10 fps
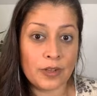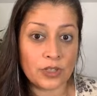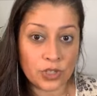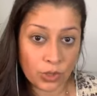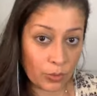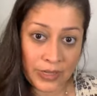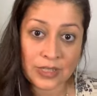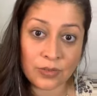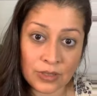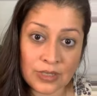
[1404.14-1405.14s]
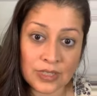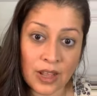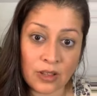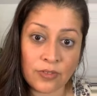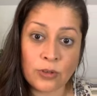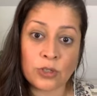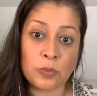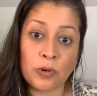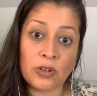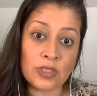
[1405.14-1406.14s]
there's no way to really tell if those
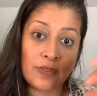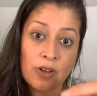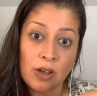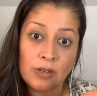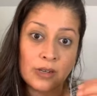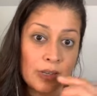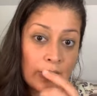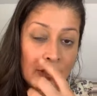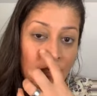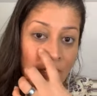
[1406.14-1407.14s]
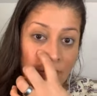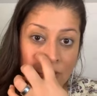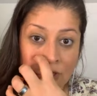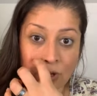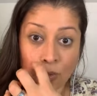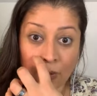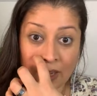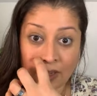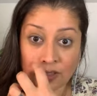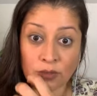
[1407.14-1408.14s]
spores have gotten in. There's no
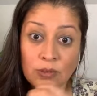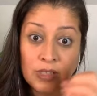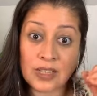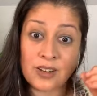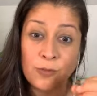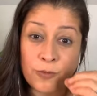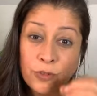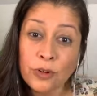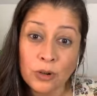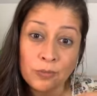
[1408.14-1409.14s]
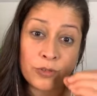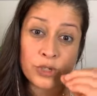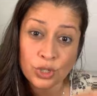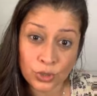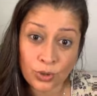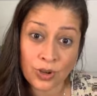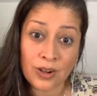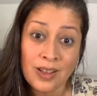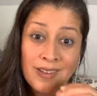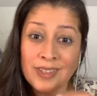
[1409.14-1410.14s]
way to really confirm for
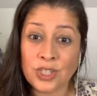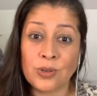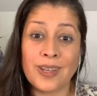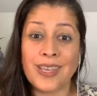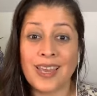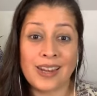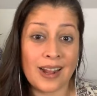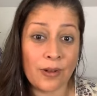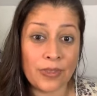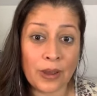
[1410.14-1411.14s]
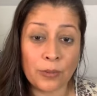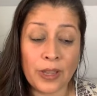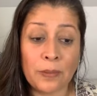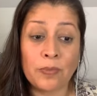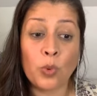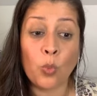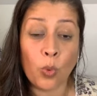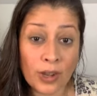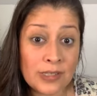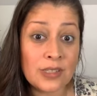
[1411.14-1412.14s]
sure that you can get it out that way.
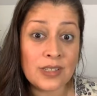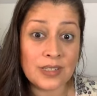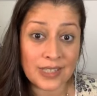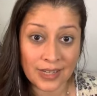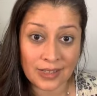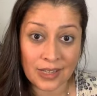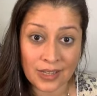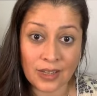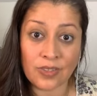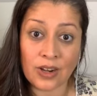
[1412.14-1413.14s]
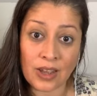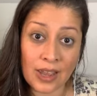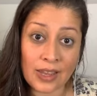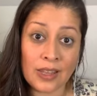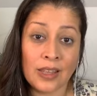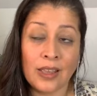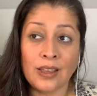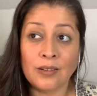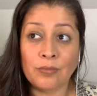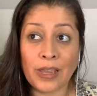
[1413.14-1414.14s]
One technique that I
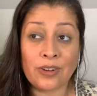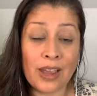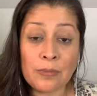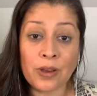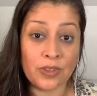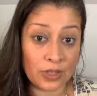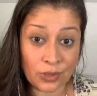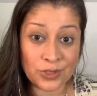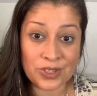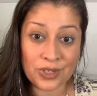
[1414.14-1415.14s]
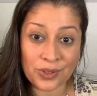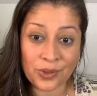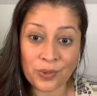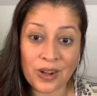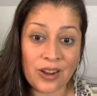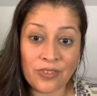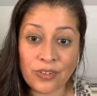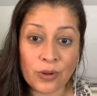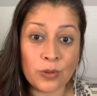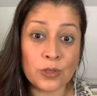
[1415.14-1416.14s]
my grandmother used to do
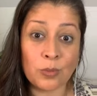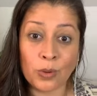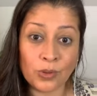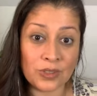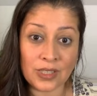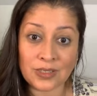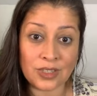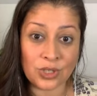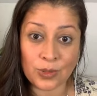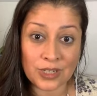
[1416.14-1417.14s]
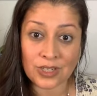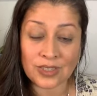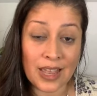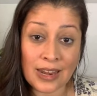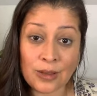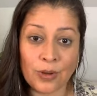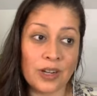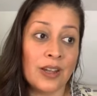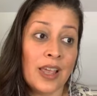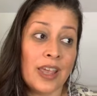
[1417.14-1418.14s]
whenever there was moldy situations
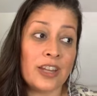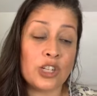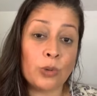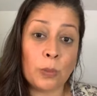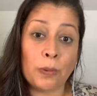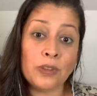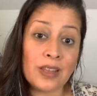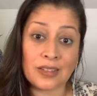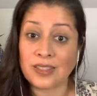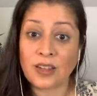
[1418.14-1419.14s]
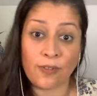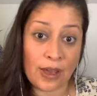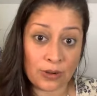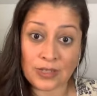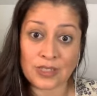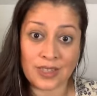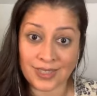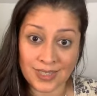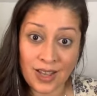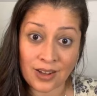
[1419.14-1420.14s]
anywhere is she would put that stuff out into
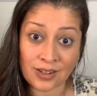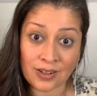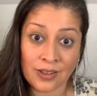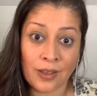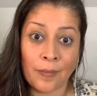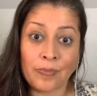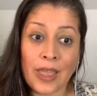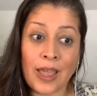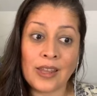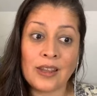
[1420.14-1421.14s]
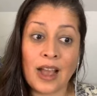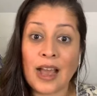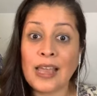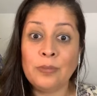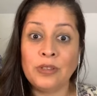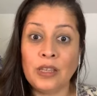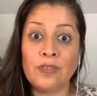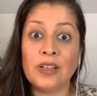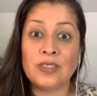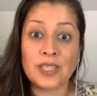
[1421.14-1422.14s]
the sun. And I
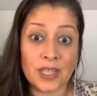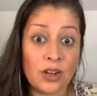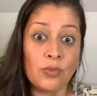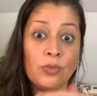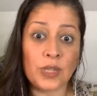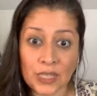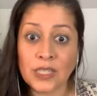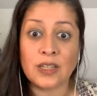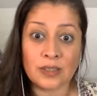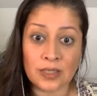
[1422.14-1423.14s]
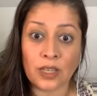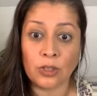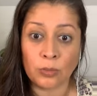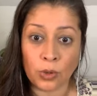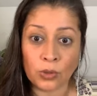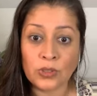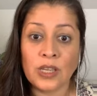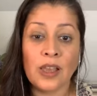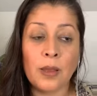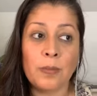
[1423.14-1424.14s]
believe that sun really does kill
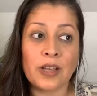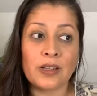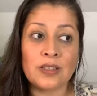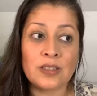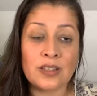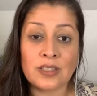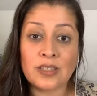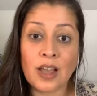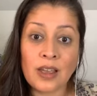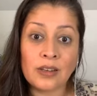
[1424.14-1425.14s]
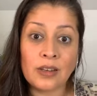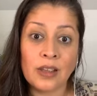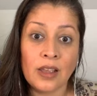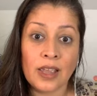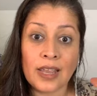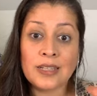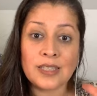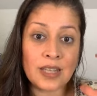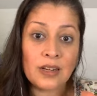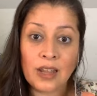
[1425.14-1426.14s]
mold because sun
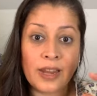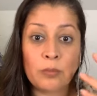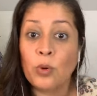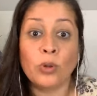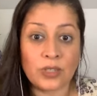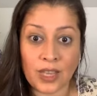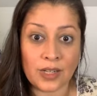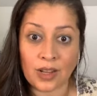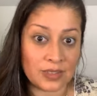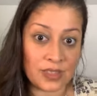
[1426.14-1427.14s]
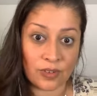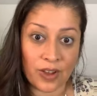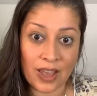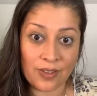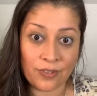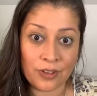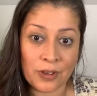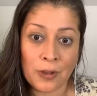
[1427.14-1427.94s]
in sunlight mold cannot survive.